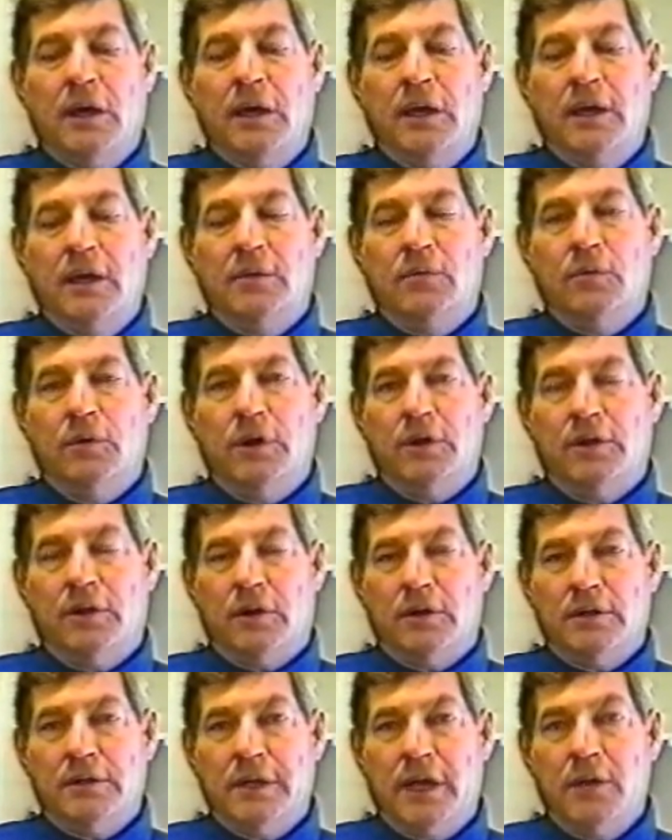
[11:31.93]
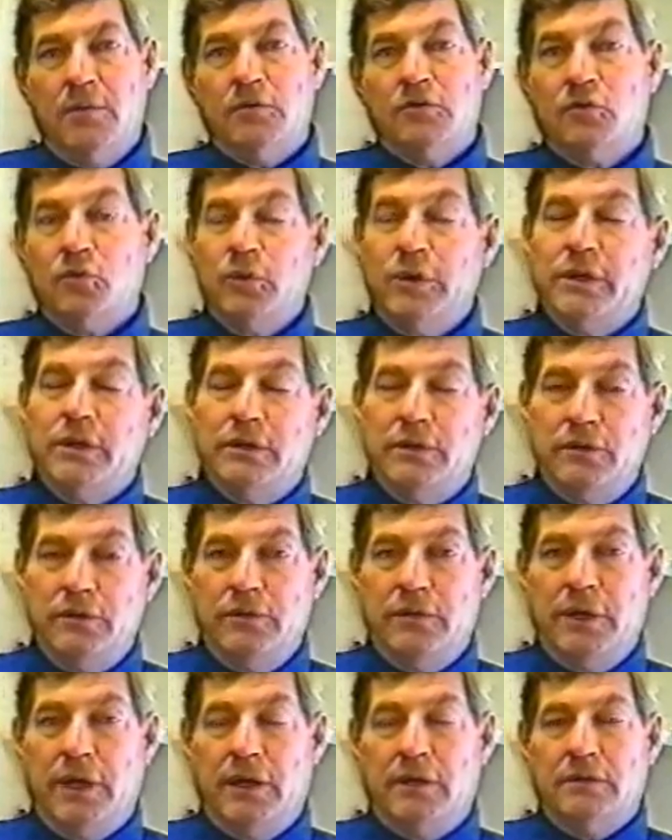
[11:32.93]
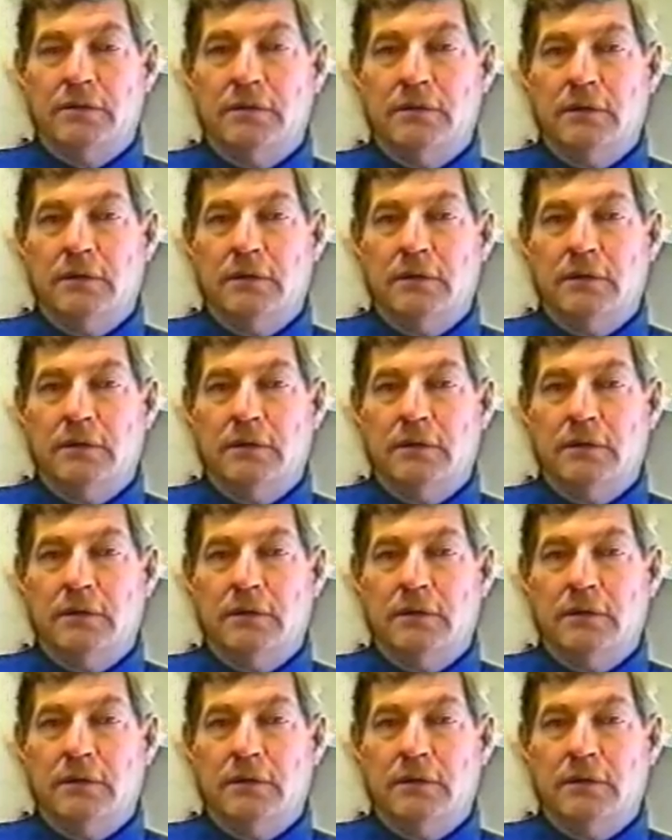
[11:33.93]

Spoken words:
And with our tables, we can do that.